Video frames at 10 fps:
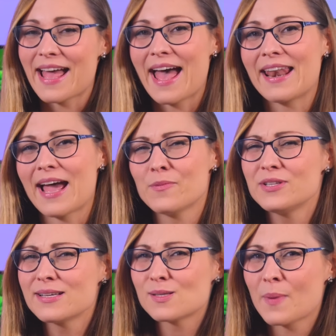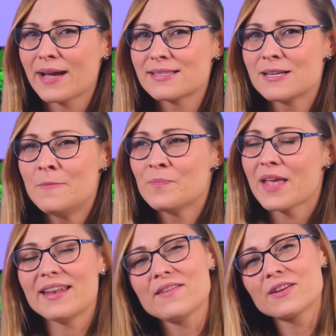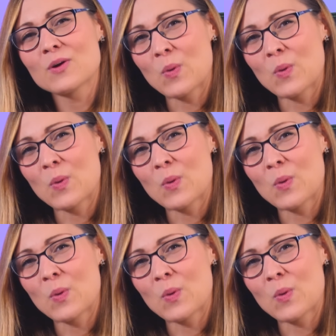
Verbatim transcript: and I would expect an even